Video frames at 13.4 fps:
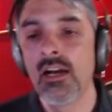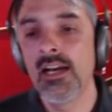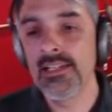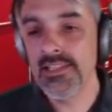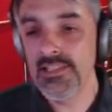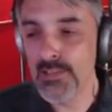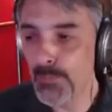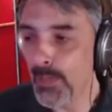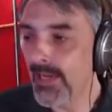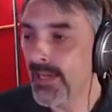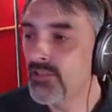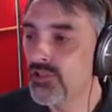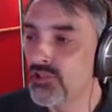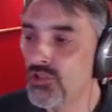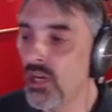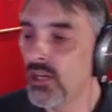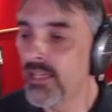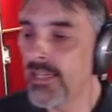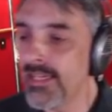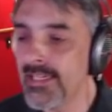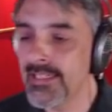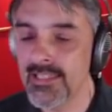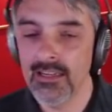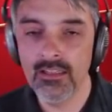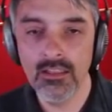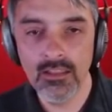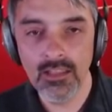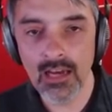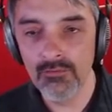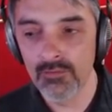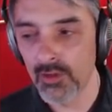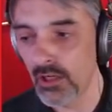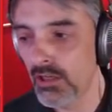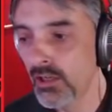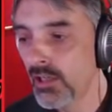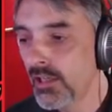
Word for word: a Space Junkies lover.